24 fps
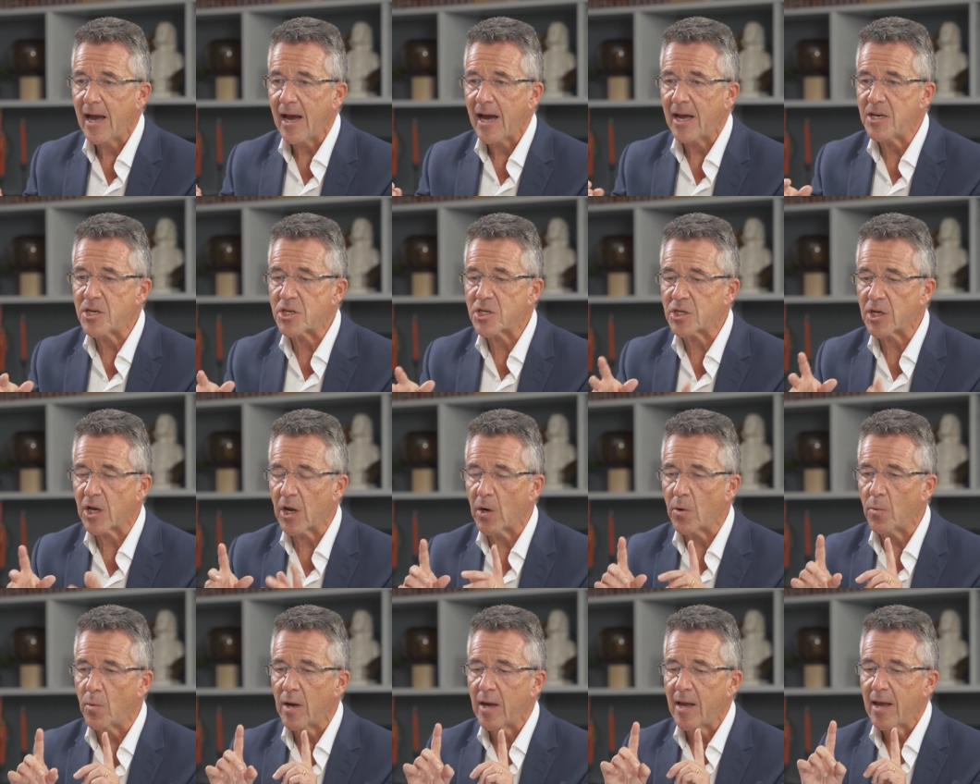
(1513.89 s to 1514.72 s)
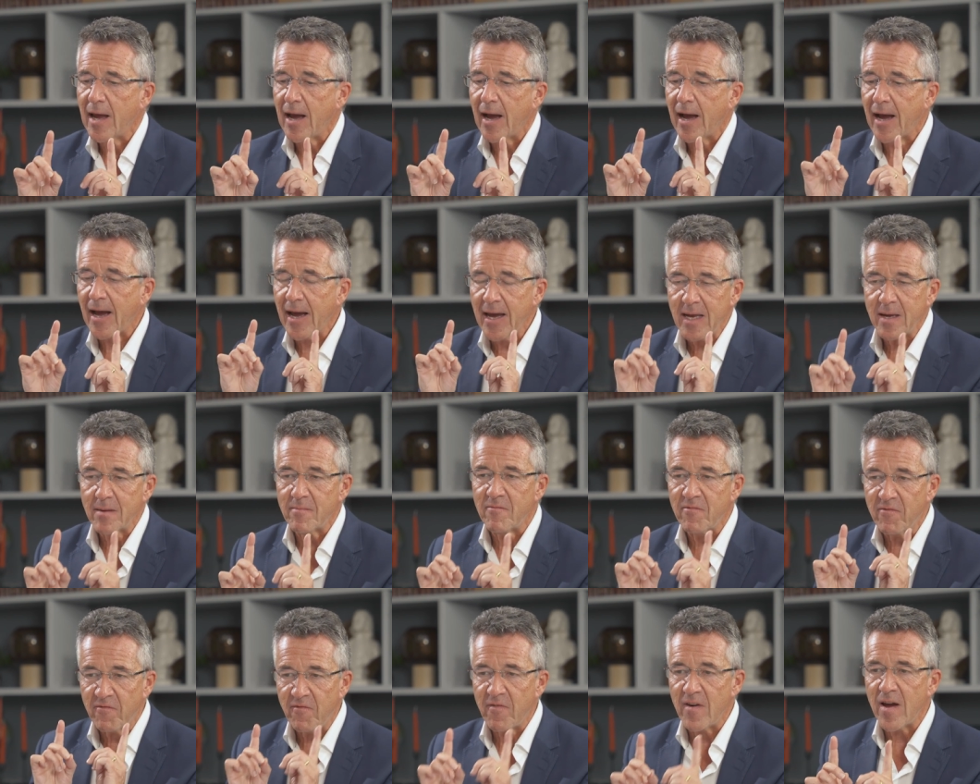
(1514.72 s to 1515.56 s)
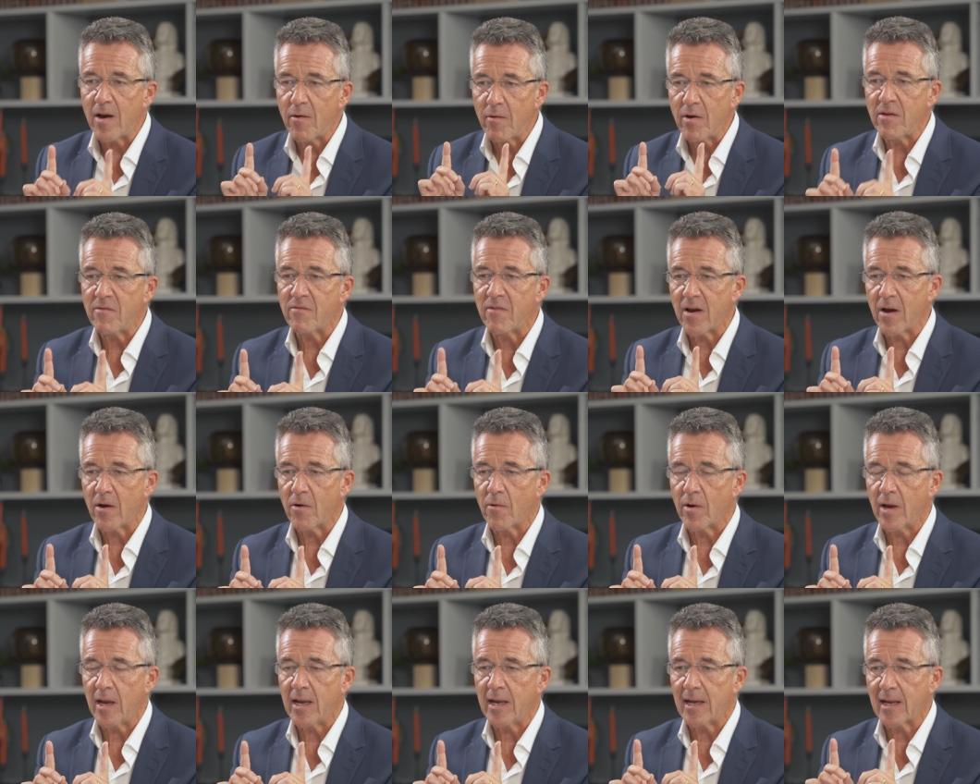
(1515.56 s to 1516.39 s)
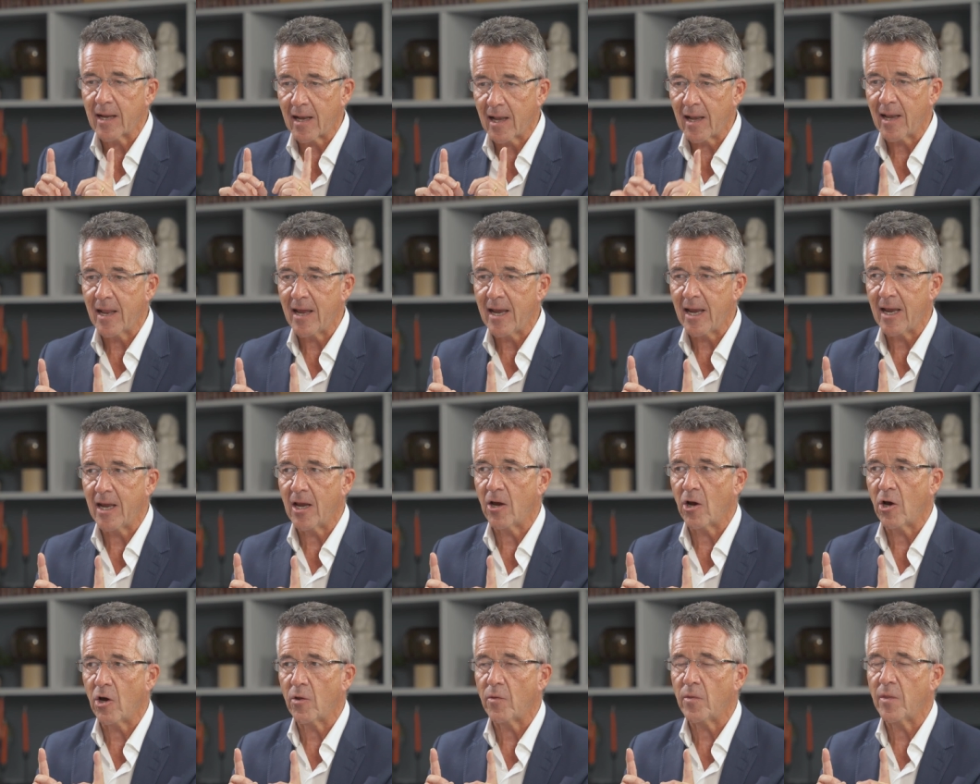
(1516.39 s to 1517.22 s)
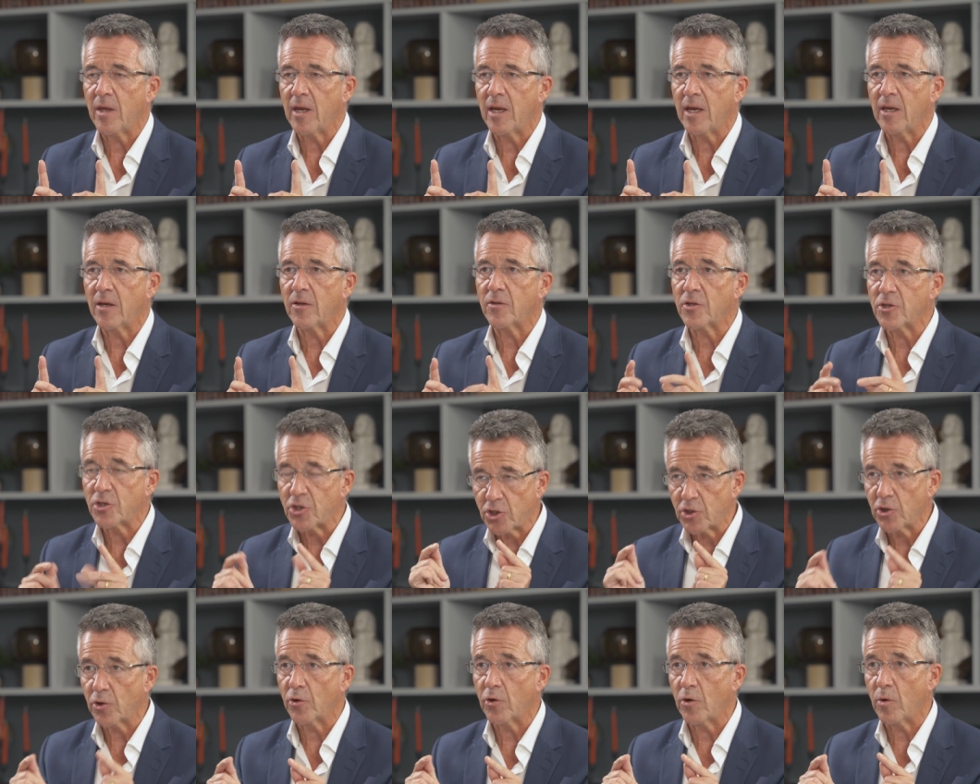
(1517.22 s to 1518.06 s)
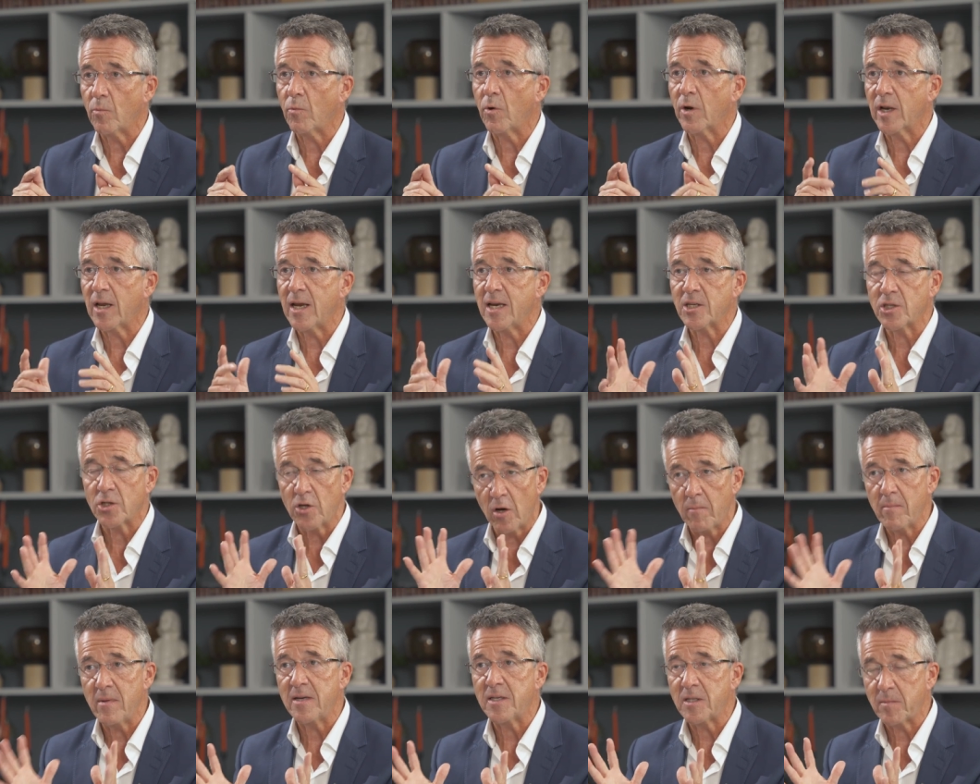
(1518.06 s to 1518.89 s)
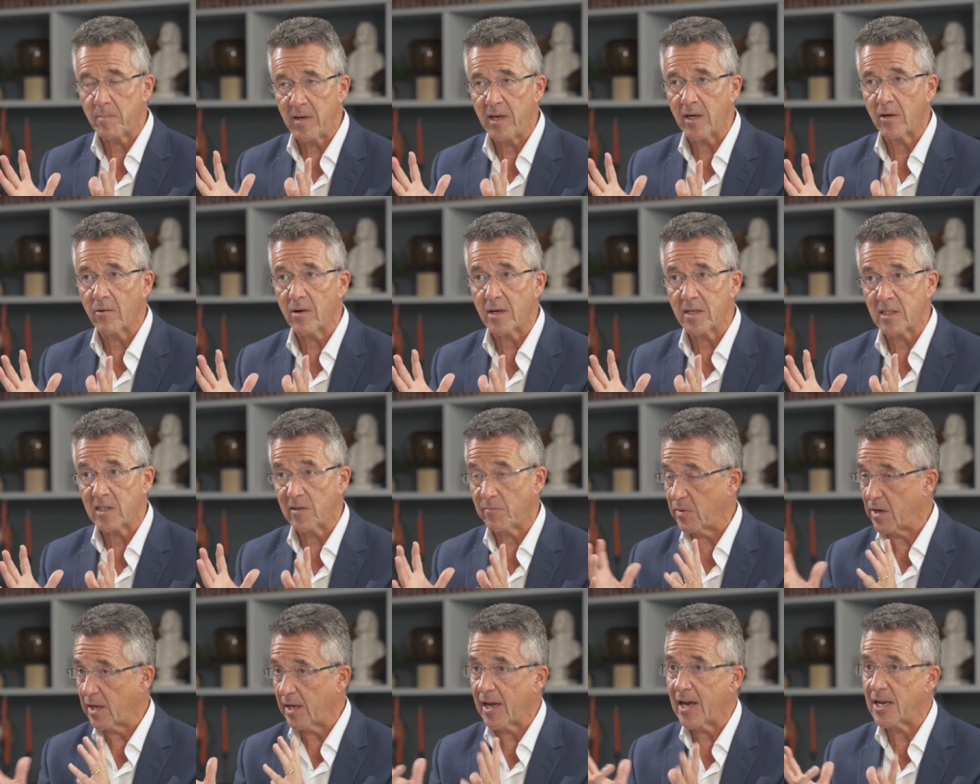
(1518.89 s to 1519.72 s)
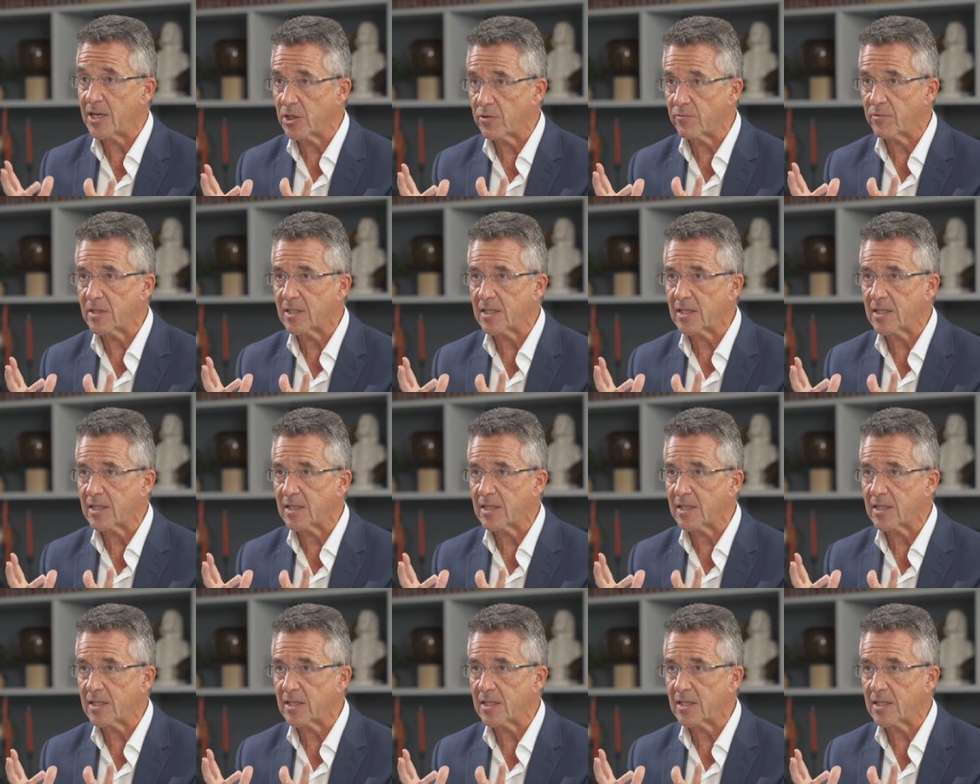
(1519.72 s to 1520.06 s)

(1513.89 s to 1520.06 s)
And so I am very, very clear on the, the shut up, what it's not meant to be aggressive, but it gets your